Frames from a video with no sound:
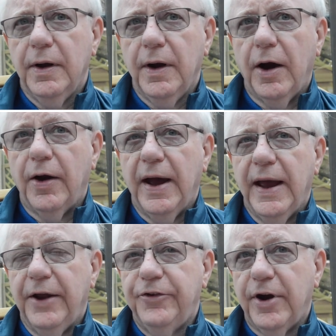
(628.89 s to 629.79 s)
our
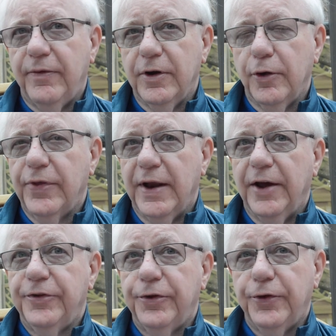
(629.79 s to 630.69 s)
air travel over the
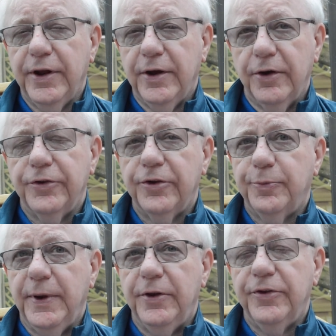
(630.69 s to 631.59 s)
last 3 years has
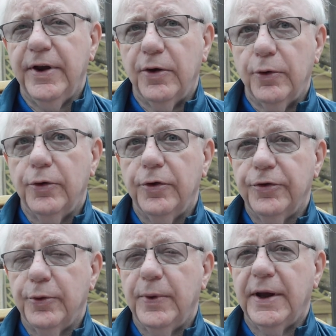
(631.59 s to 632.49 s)
been 0,
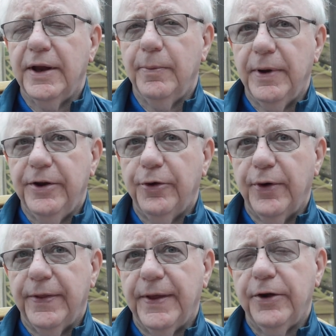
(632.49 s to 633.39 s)
so we can
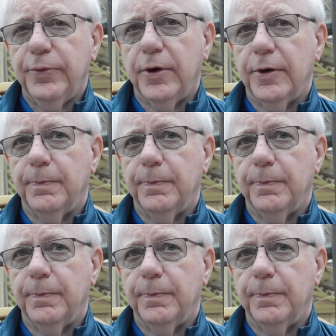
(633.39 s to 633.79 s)
obliterate that one.